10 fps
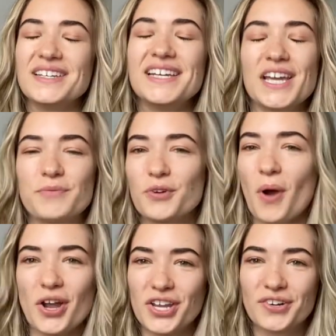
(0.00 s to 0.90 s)
We were
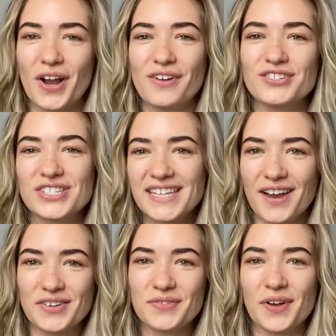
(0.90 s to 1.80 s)
walking around just
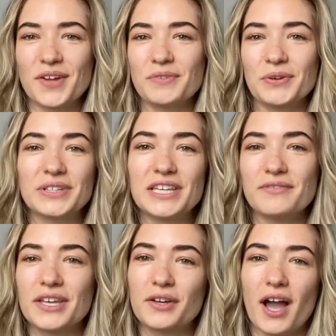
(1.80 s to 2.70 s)
having fun. We were
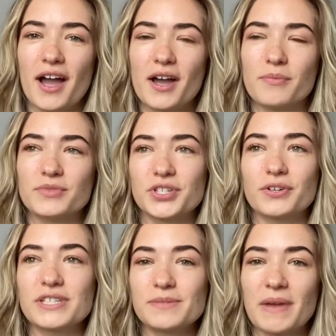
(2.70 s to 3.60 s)
leaving to go
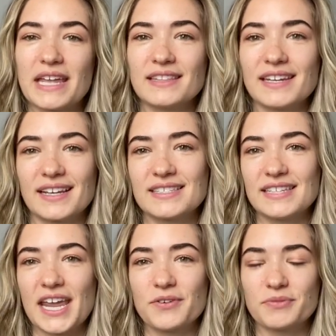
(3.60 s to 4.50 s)
to Spain the next
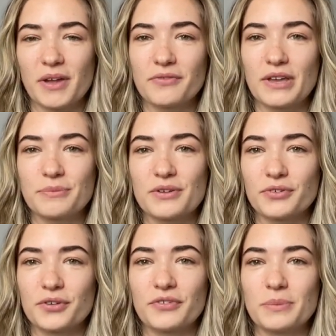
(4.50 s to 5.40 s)
day with my family
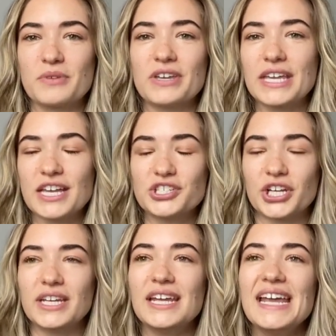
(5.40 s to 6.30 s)
for a family
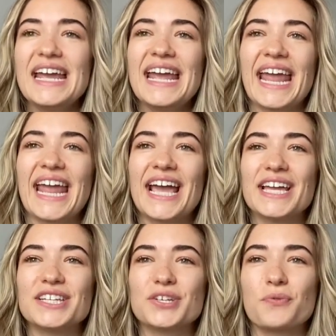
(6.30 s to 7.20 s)
vacation.
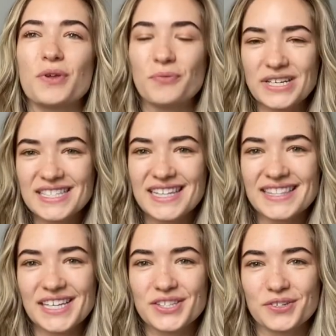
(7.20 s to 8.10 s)
And we went to the
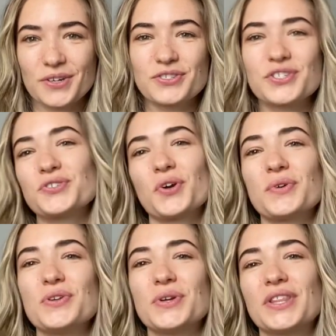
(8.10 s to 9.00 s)
thing at the grocery store
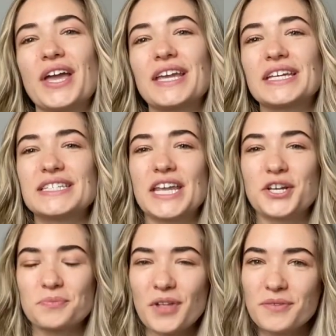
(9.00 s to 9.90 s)
where you can like
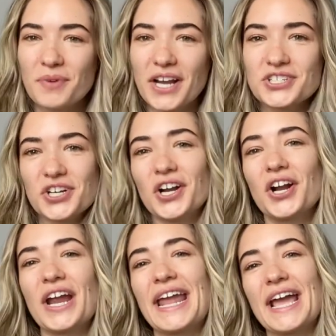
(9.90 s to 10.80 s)
take your blood pressure
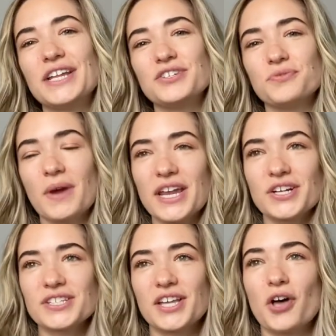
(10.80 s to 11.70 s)
and you weigh
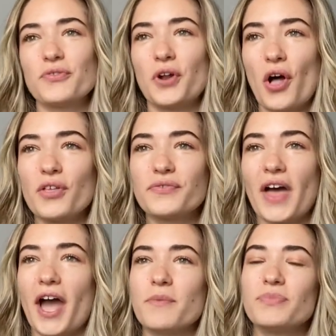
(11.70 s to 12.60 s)
yourself and all of
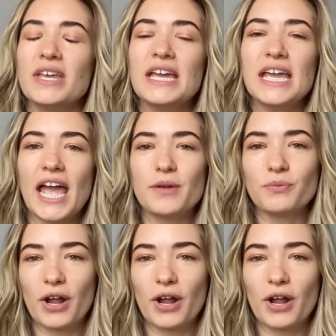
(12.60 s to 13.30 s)
that. And I